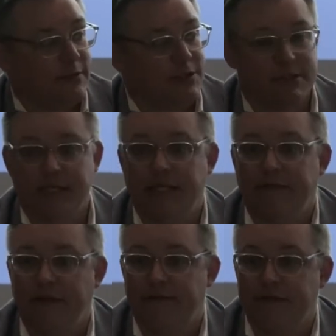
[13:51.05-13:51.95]
which is the
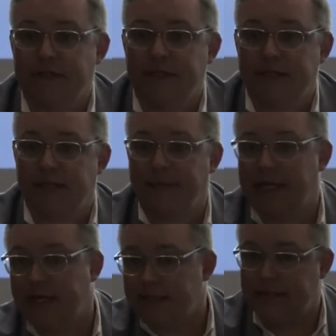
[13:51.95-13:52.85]
Innovate for Cities coming
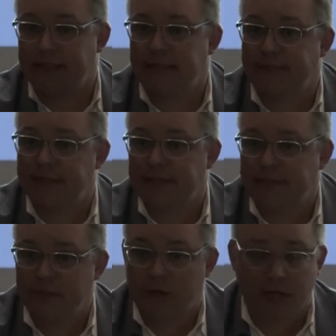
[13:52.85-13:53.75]
out of the Cities
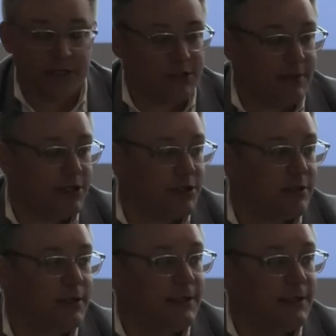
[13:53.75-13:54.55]
IPCC work I just mentioned.